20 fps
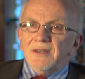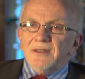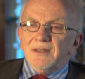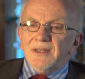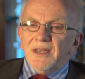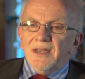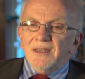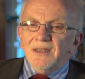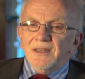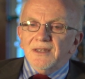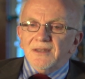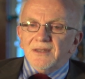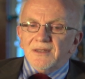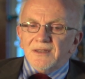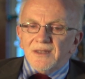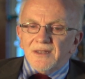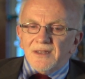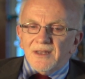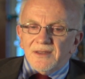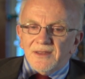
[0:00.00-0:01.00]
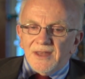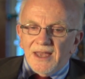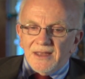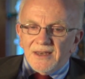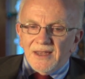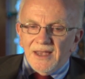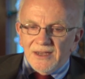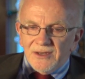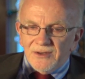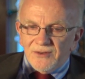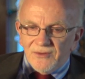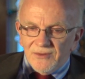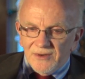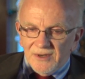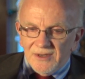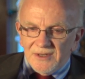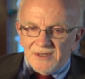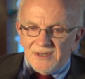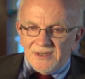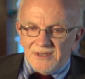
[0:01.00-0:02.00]
Taking that
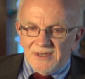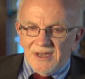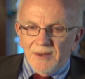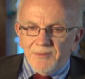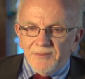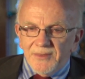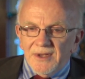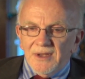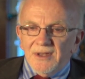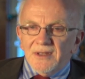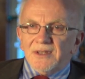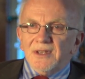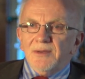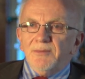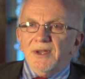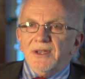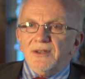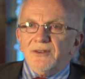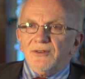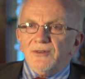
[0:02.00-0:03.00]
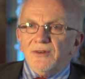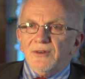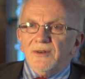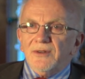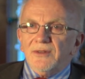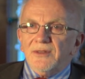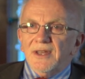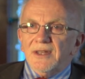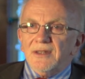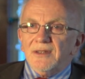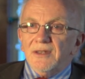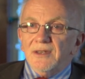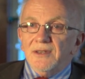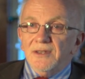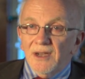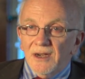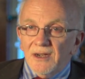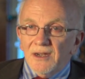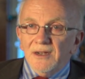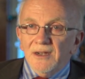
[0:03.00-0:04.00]
extra step to make sure that
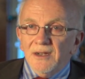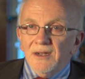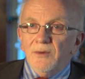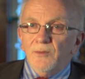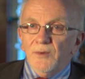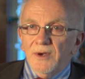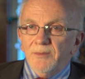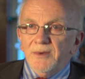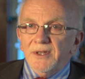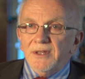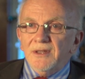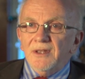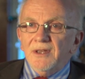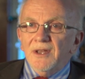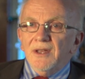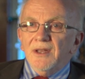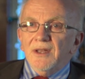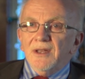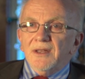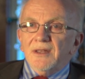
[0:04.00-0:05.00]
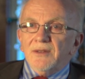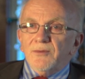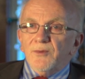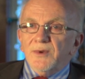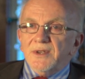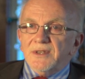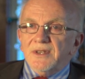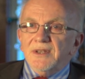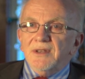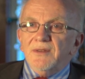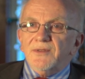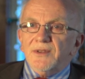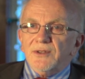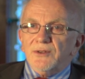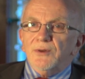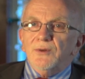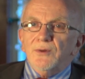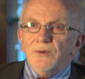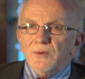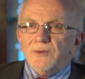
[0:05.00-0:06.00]
young women receive the
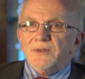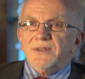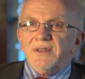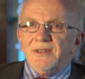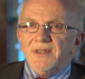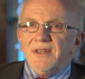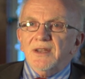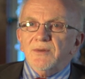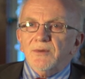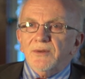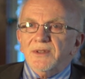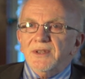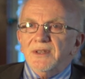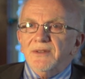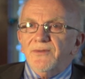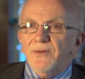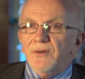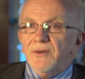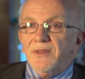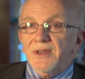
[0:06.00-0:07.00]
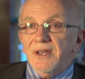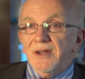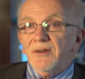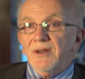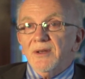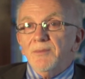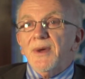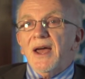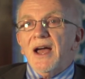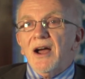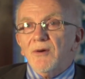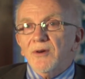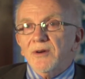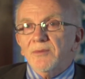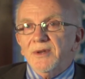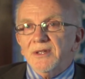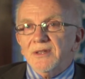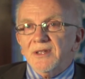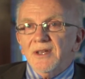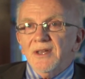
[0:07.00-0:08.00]
tools that they will need for their
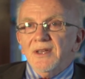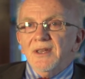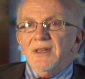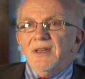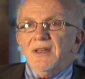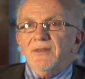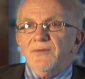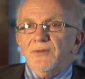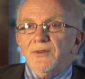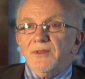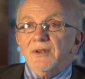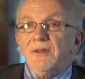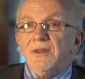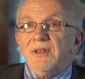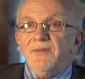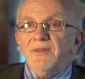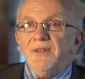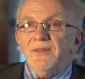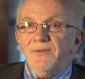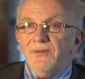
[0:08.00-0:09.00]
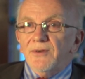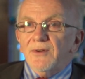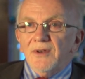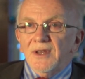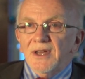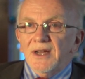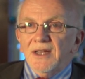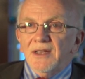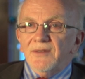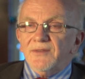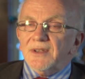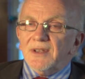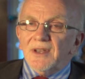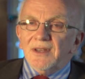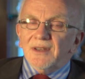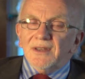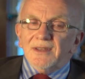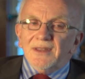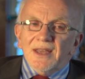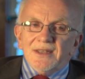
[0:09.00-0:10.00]
empowerment and for their living full lives.
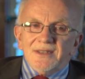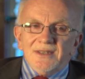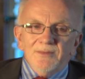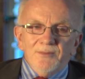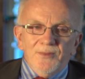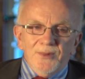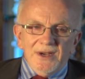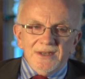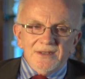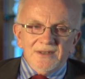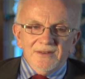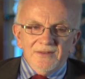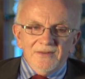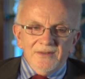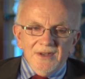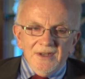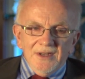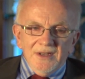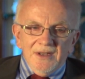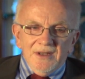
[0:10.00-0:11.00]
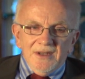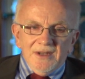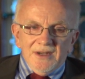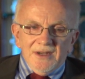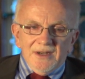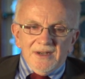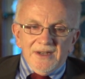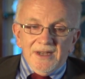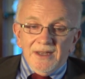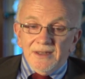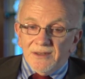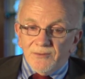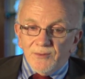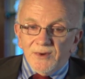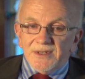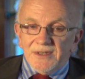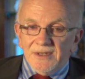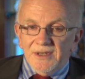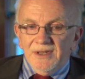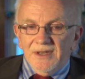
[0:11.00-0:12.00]
That's impressive and
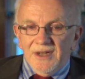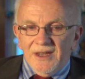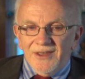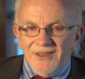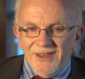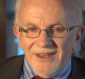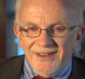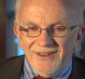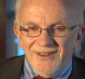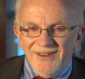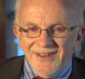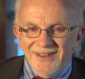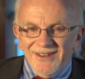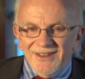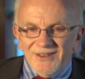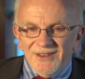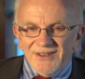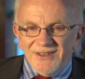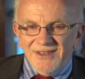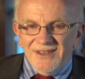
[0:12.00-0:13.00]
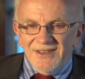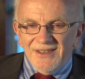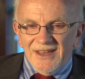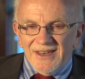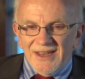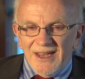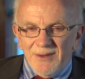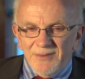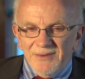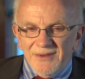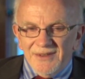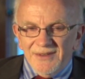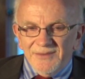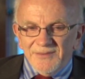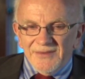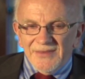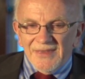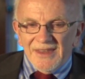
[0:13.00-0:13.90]
risky, I think, to see that happen.